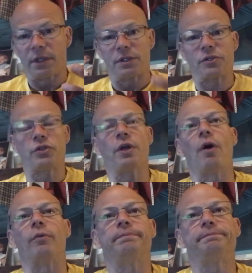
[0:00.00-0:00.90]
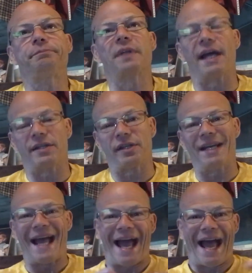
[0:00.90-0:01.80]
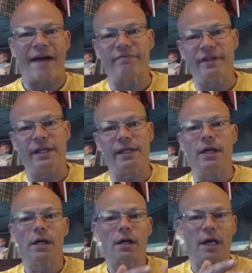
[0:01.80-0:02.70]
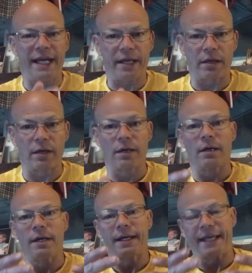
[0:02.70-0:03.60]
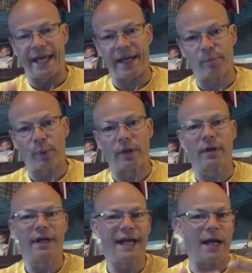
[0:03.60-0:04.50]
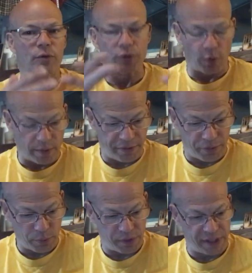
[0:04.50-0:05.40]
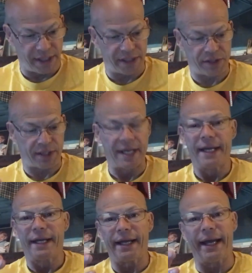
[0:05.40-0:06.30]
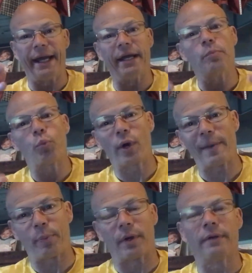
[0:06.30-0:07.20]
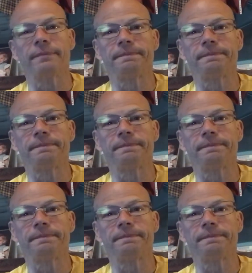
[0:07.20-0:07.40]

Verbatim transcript: So, as an avid hiker, camper, outdoor enthusiast, and prepper,